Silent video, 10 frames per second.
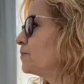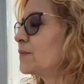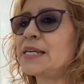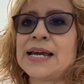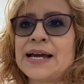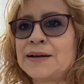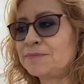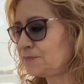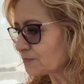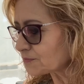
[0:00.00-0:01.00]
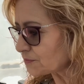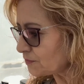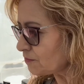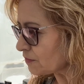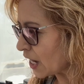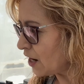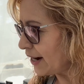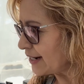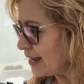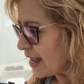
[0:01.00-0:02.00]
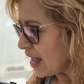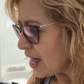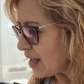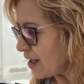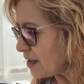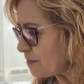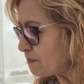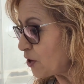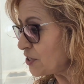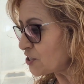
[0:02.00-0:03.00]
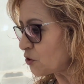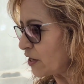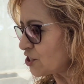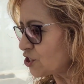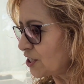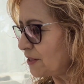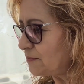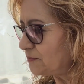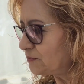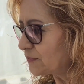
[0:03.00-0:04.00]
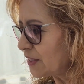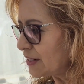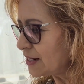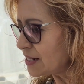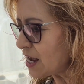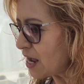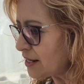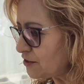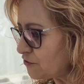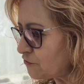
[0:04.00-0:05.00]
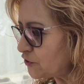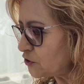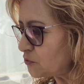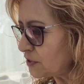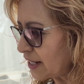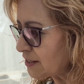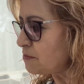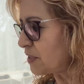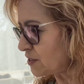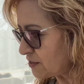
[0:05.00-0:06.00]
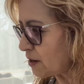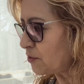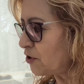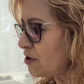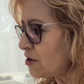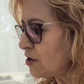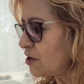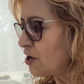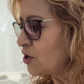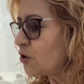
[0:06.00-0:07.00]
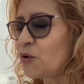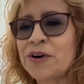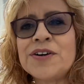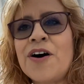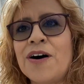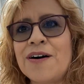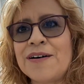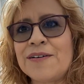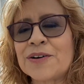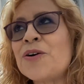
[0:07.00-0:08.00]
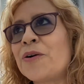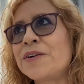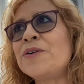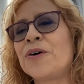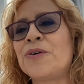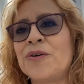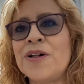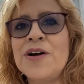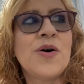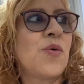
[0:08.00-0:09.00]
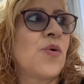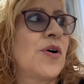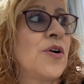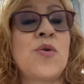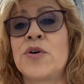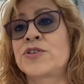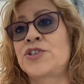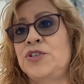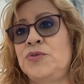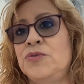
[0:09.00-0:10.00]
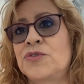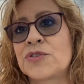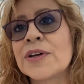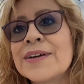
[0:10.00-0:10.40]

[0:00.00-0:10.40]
Yeah. All right. Bonus question. Not food related, but summer. Cornhole, or horseshoes?